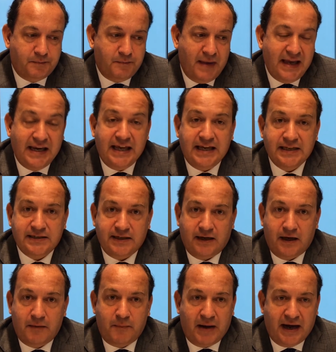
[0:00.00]
made
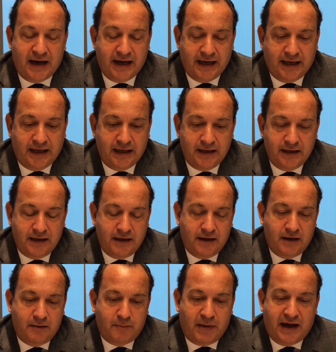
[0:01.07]
easier by
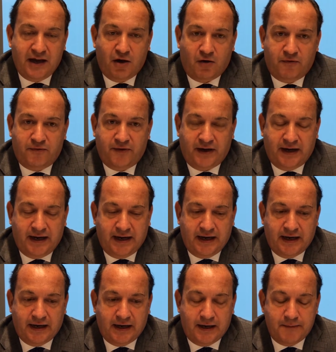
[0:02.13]

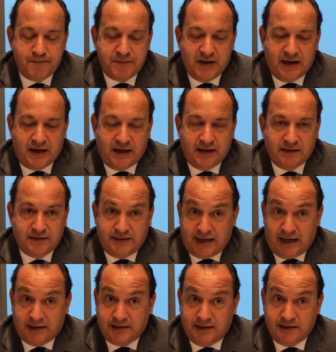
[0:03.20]
offering
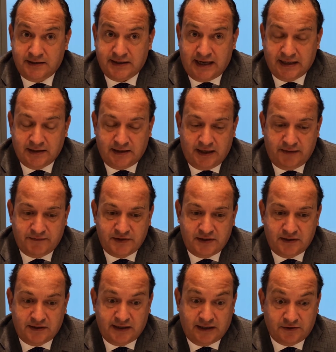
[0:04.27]
tax incentives
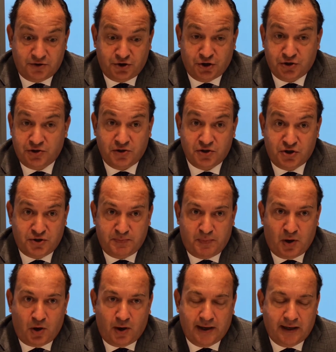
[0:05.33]
that just
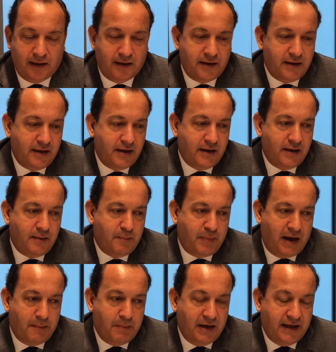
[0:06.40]
spoil
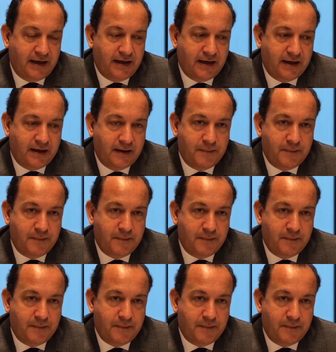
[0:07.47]
public